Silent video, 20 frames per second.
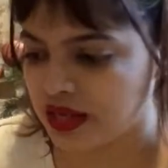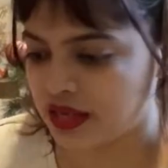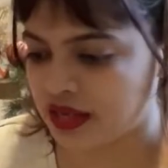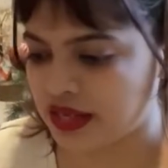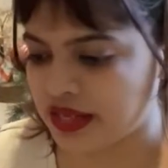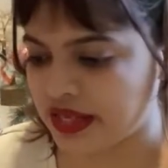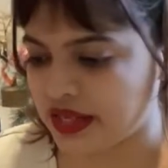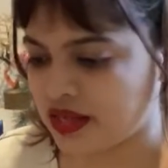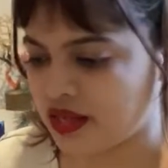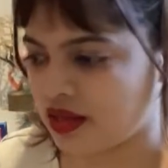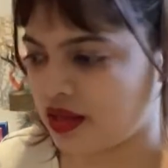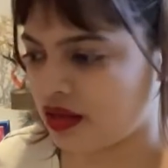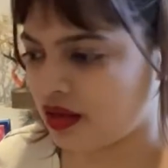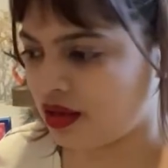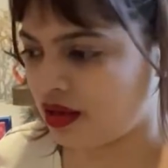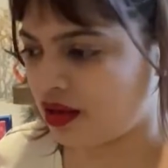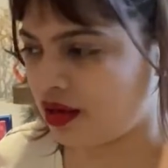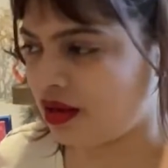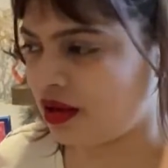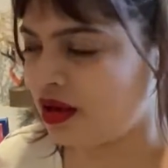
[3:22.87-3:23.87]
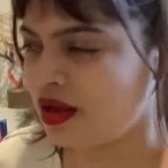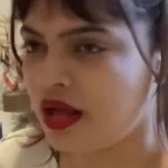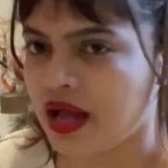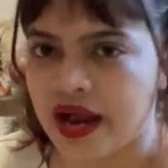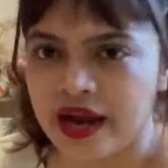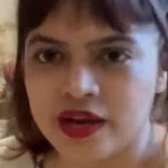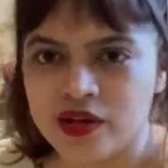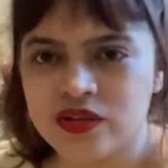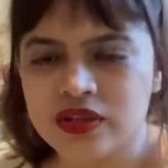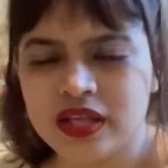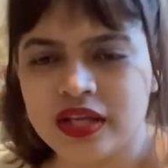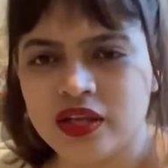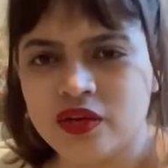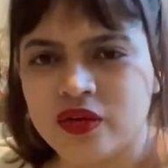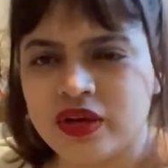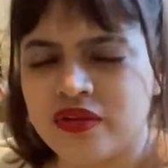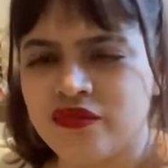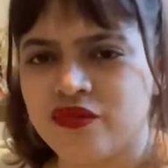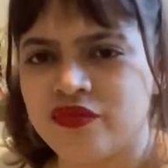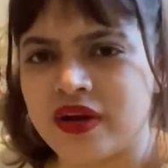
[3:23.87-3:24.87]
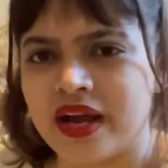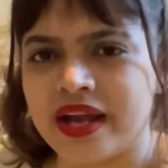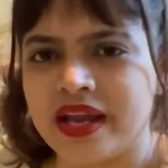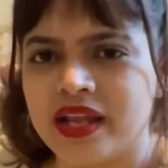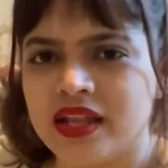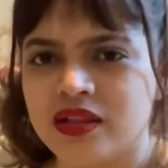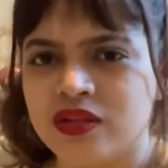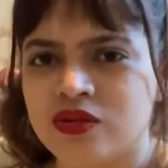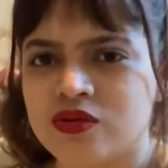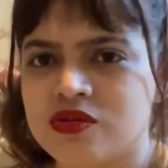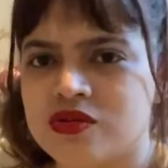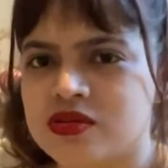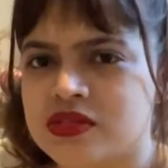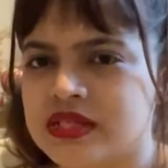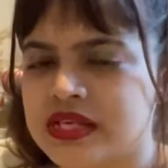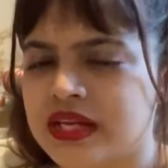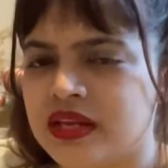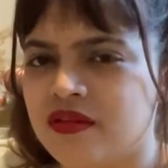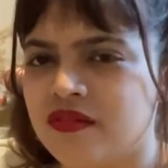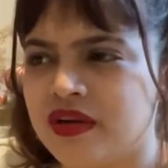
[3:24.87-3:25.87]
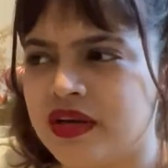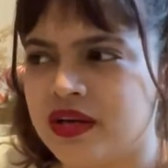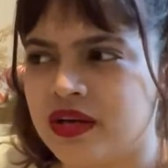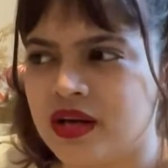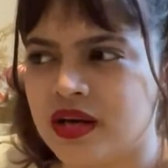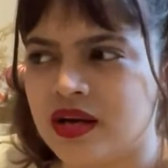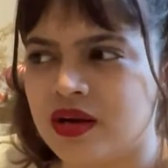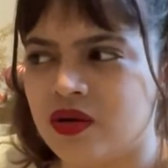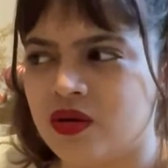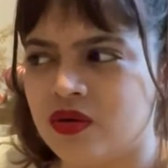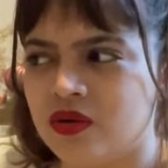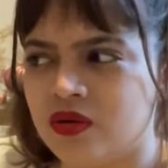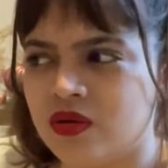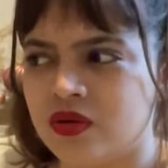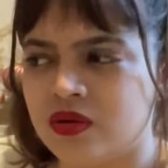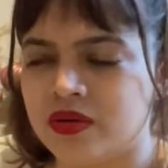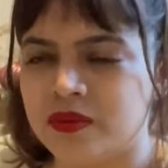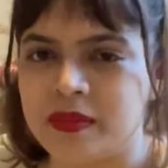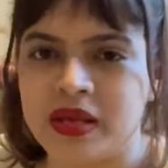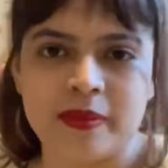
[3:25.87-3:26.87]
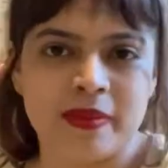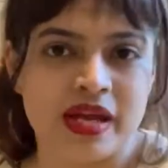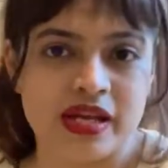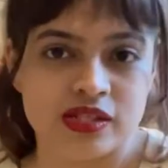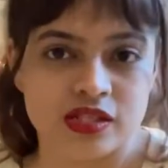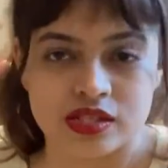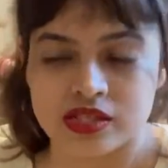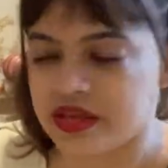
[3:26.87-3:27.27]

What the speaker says: I don't think you can find those anywhere now, or maybe I just